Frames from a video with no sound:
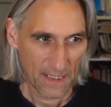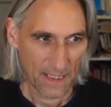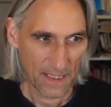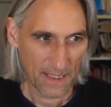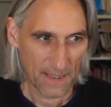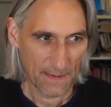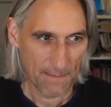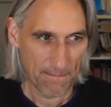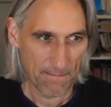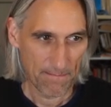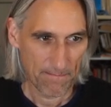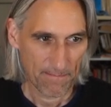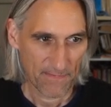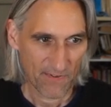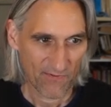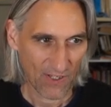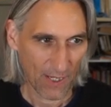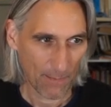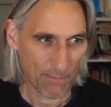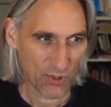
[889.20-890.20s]
um,
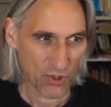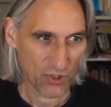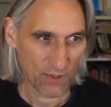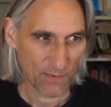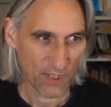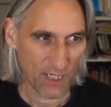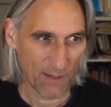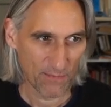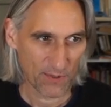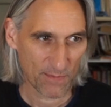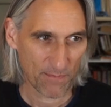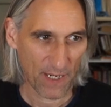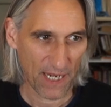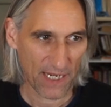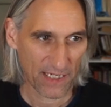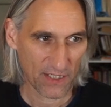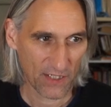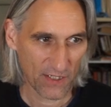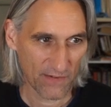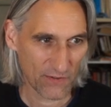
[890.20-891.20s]
if that bishop comes
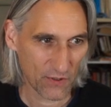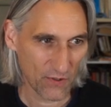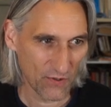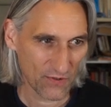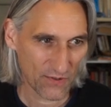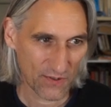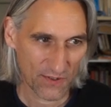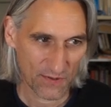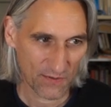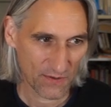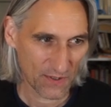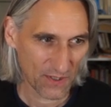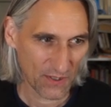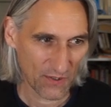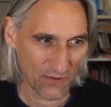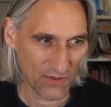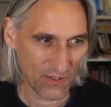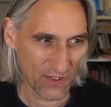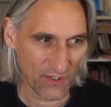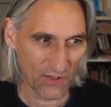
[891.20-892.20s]
back I've got you
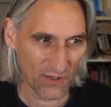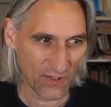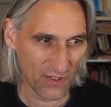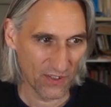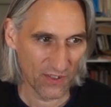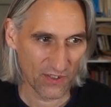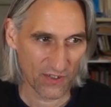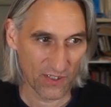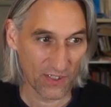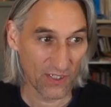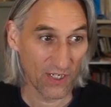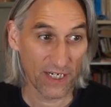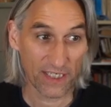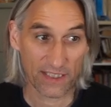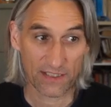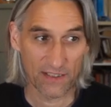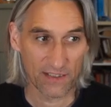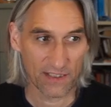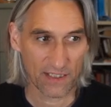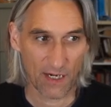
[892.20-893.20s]
know the, the, the
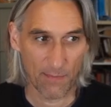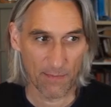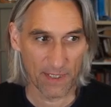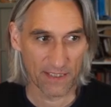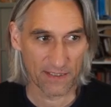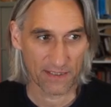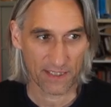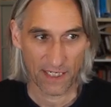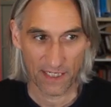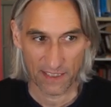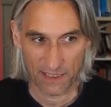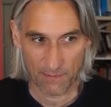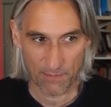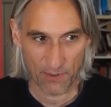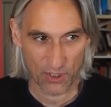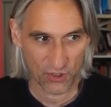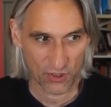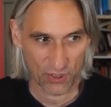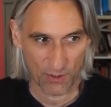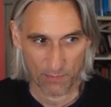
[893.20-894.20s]
knight can come in to hit the
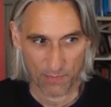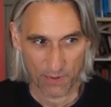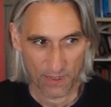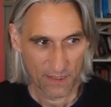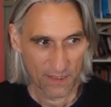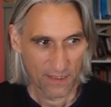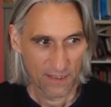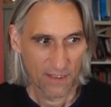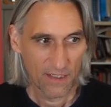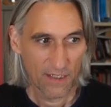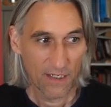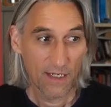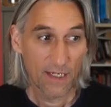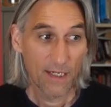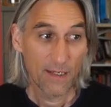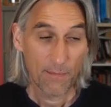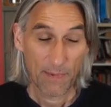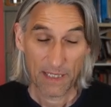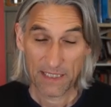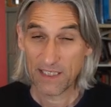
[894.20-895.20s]
bishop
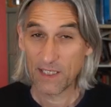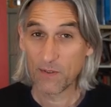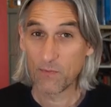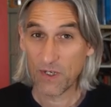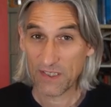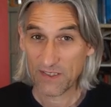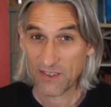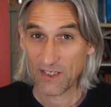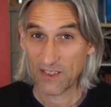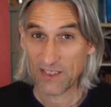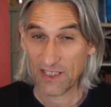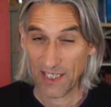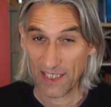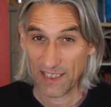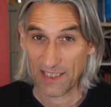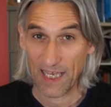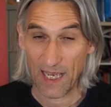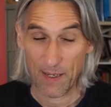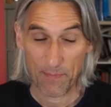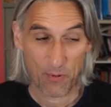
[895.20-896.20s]
basically once I
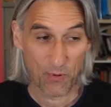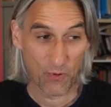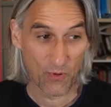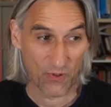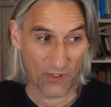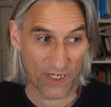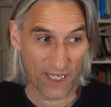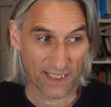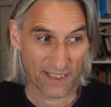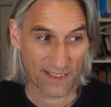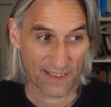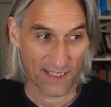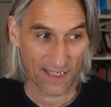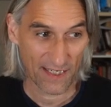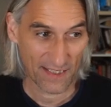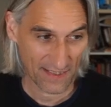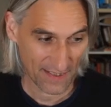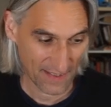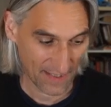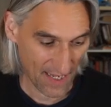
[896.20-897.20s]
take that pawn on
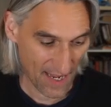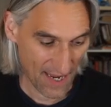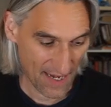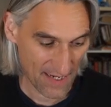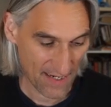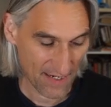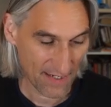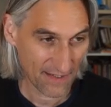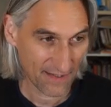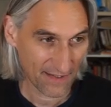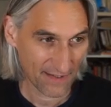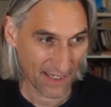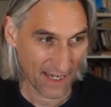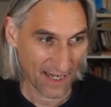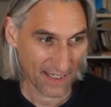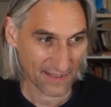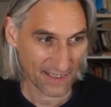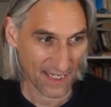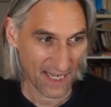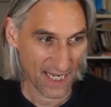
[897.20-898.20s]
a6, then
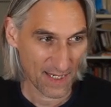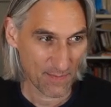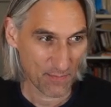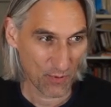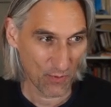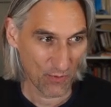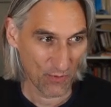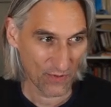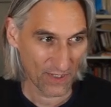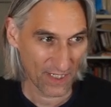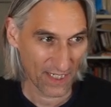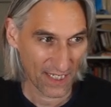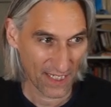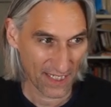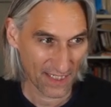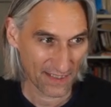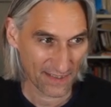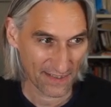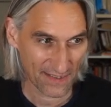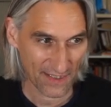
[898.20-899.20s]
that a pawn
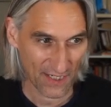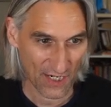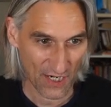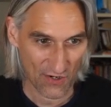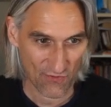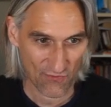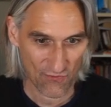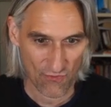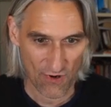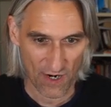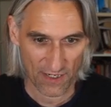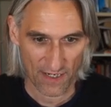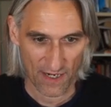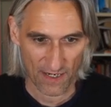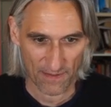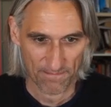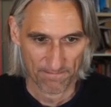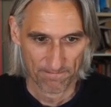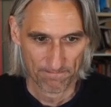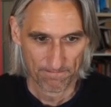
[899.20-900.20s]
is a
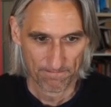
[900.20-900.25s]
runner.